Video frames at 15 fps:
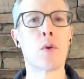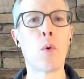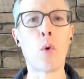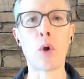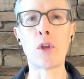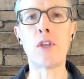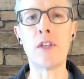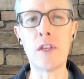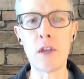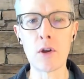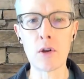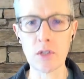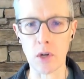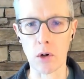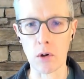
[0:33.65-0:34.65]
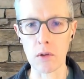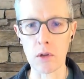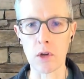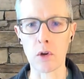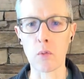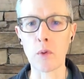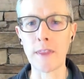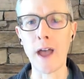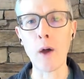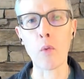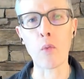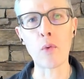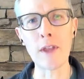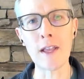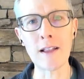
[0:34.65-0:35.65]
or years earlier
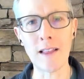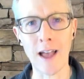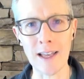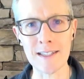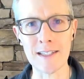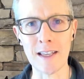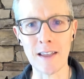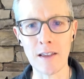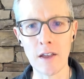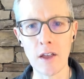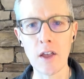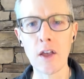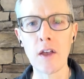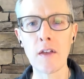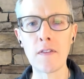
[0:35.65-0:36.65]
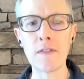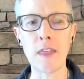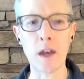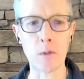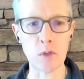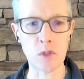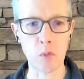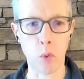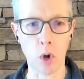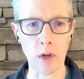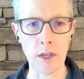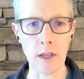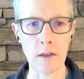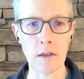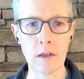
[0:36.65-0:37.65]
without realizing that it was
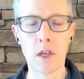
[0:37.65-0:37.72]
working.